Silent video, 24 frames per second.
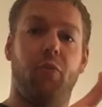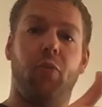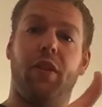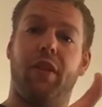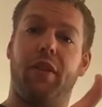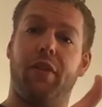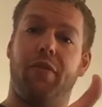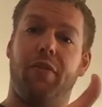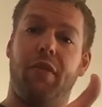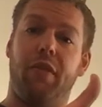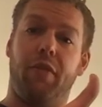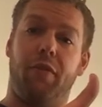with
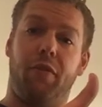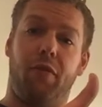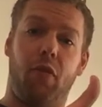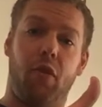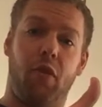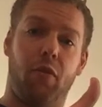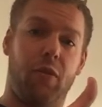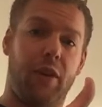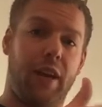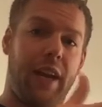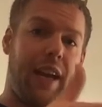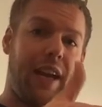the
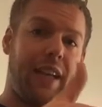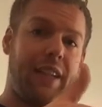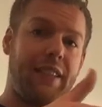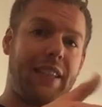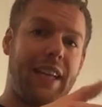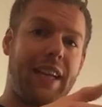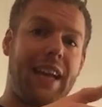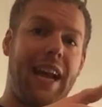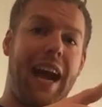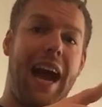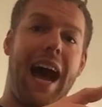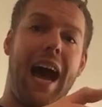forward hands
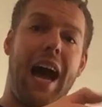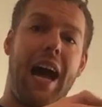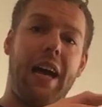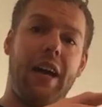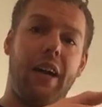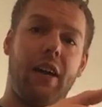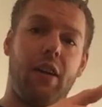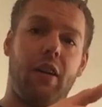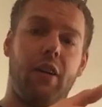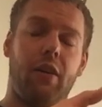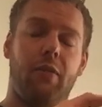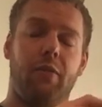and
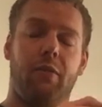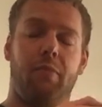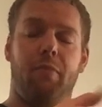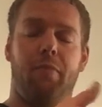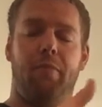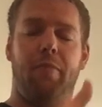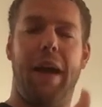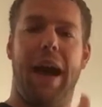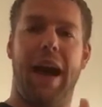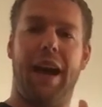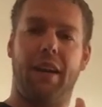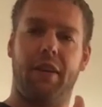higher
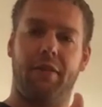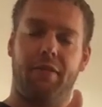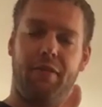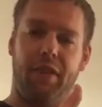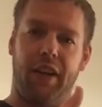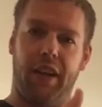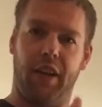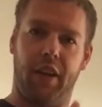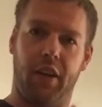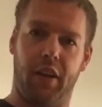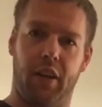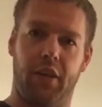back
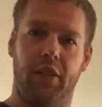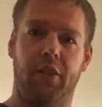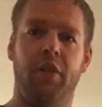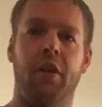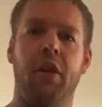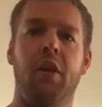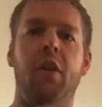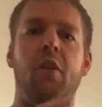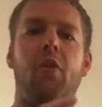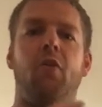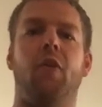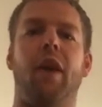fingers,
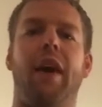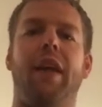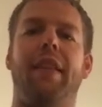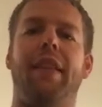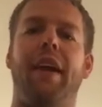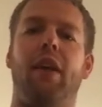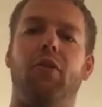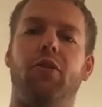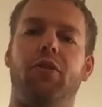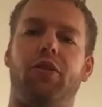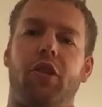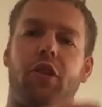right?
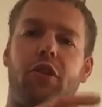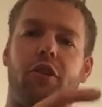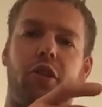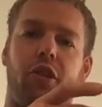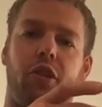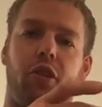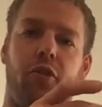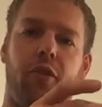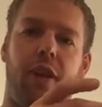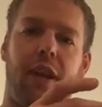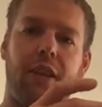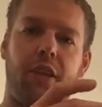That will start to
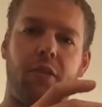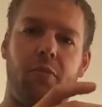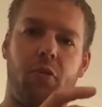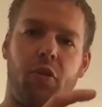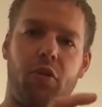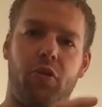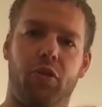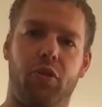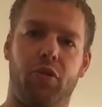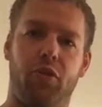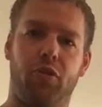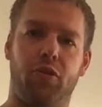correct and more
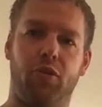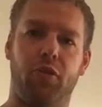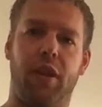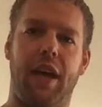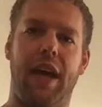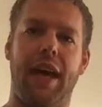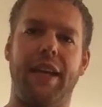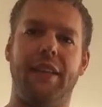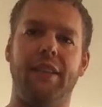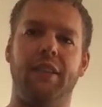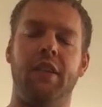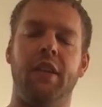
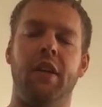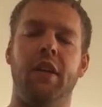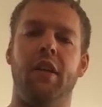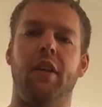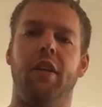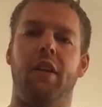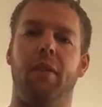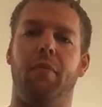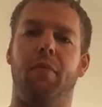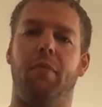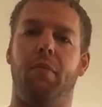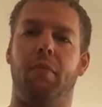neutralize
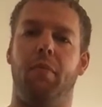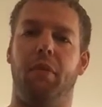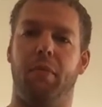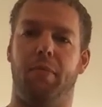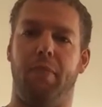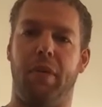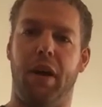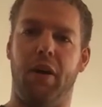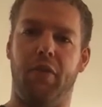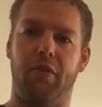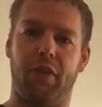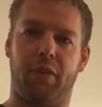the
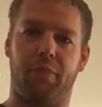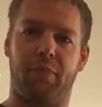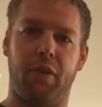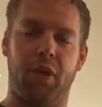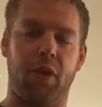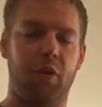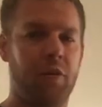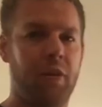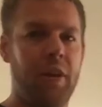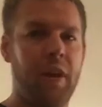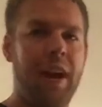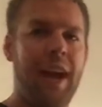pelvic
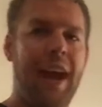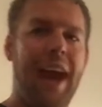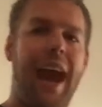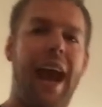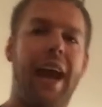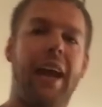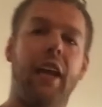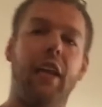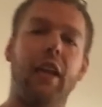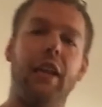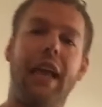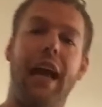bone
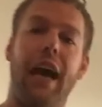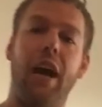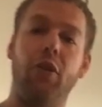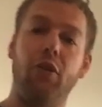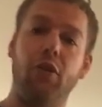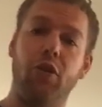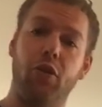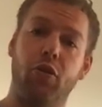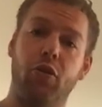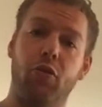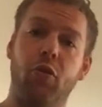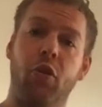and allow
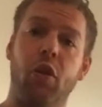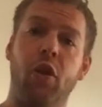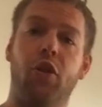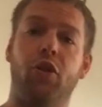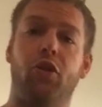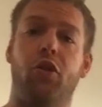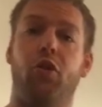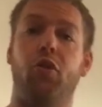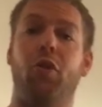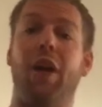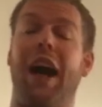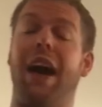you
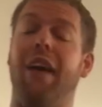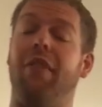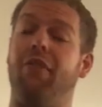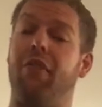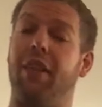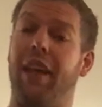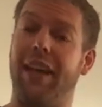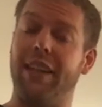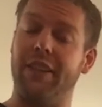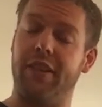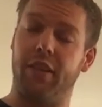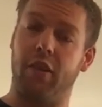to have
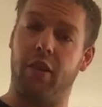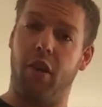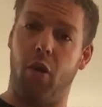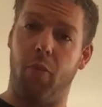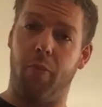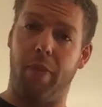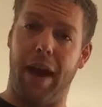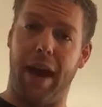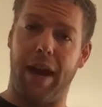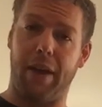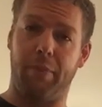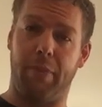less low
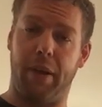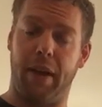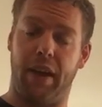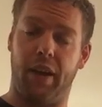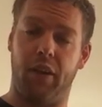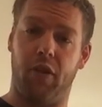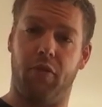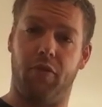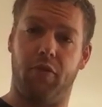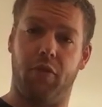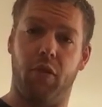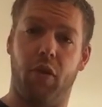back pain
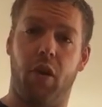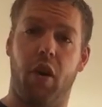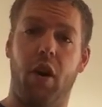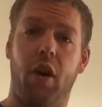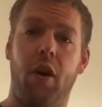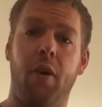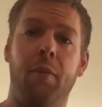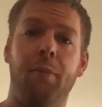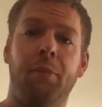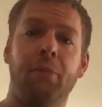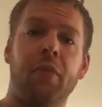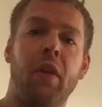
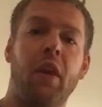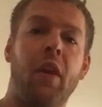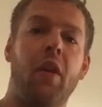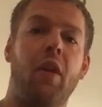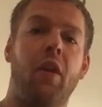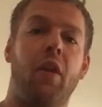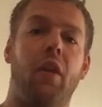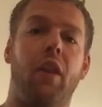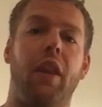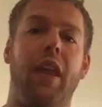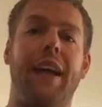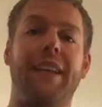overall,
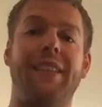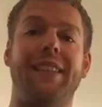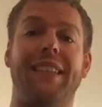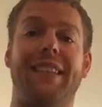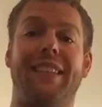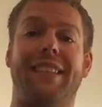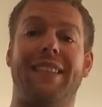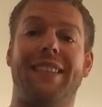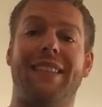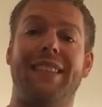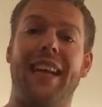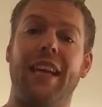less
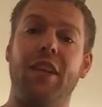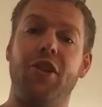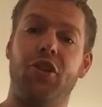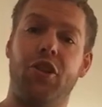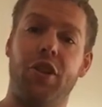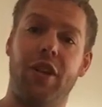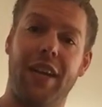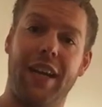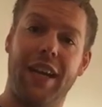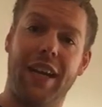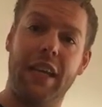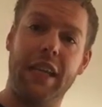
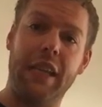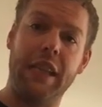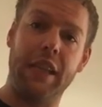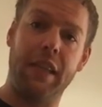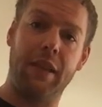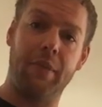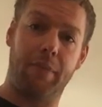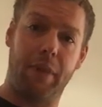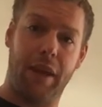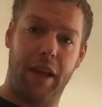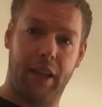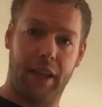extension in the
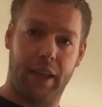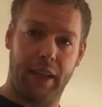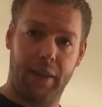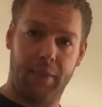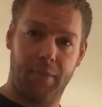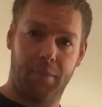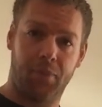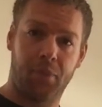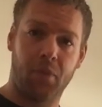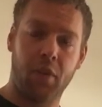belly,